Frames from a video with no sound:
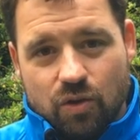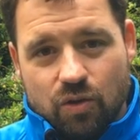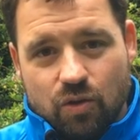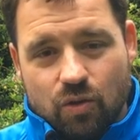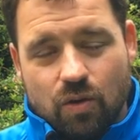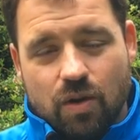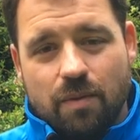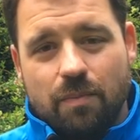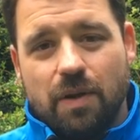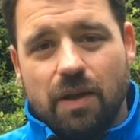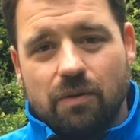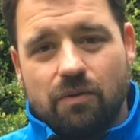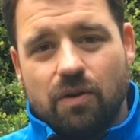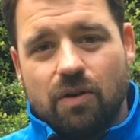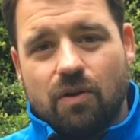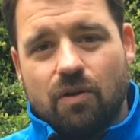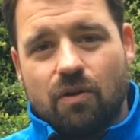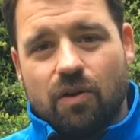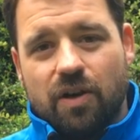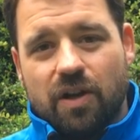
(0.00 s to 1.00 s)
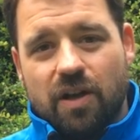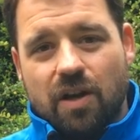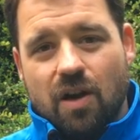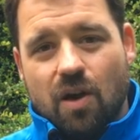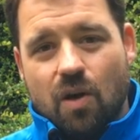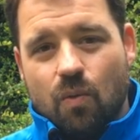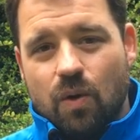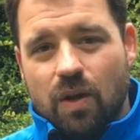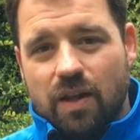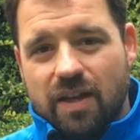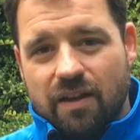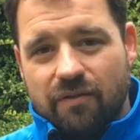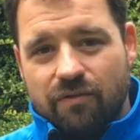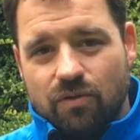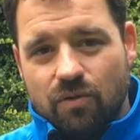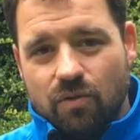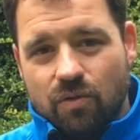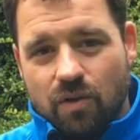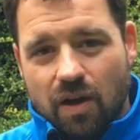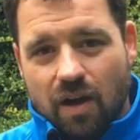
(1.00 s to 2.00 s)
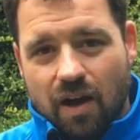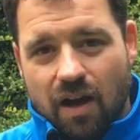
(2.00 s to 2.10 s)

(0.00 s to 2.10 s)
Doing a milk recording will give you